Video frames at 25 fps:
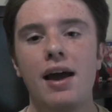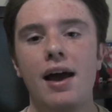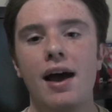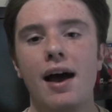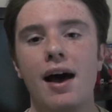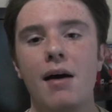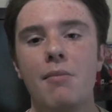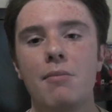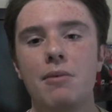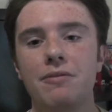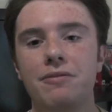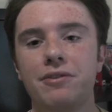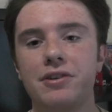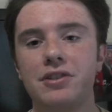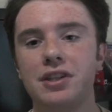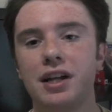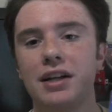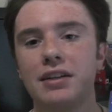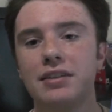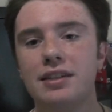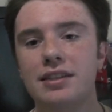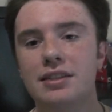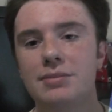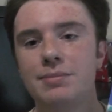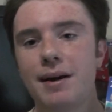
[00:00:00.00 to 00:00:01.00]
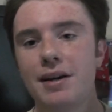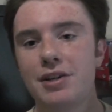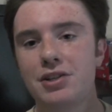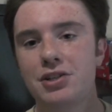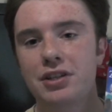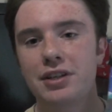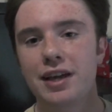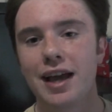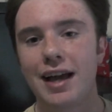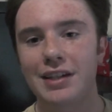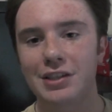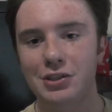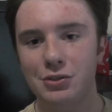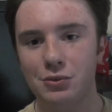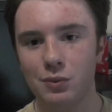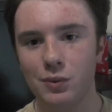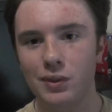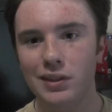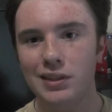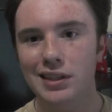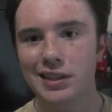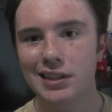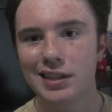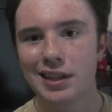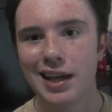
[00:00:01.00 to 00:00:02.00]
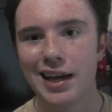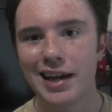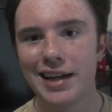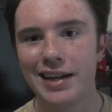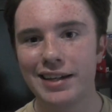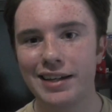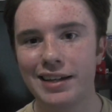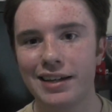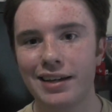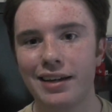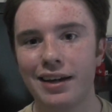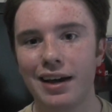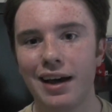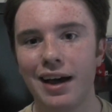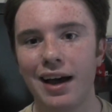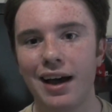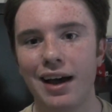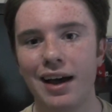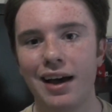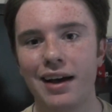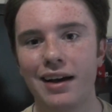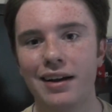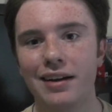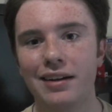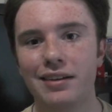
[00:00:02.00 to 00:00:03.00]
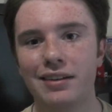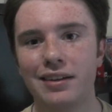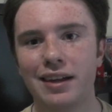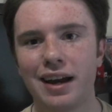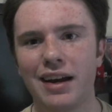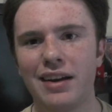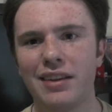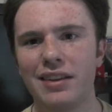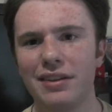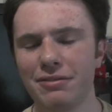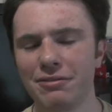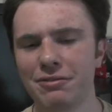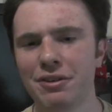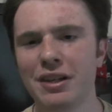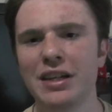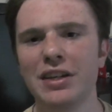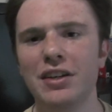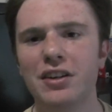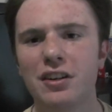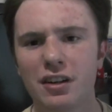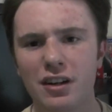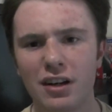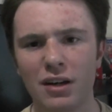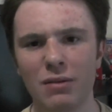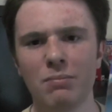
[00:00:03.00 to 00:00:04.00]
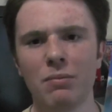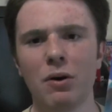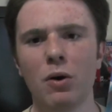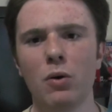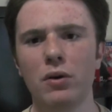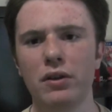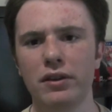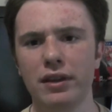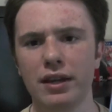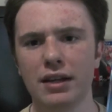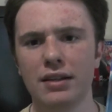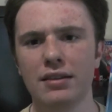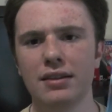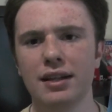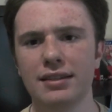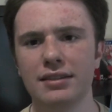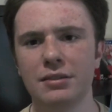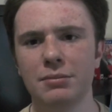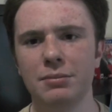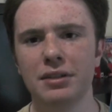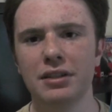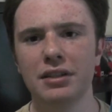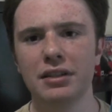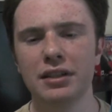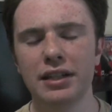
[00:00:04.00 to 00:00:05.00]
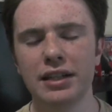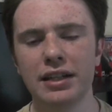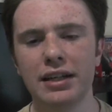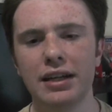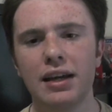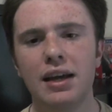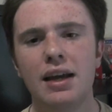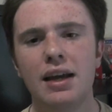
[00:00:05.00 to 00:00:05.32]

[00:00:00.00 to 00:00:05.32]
But for Zelda especially, I just really like kind of the figure component, the collectability.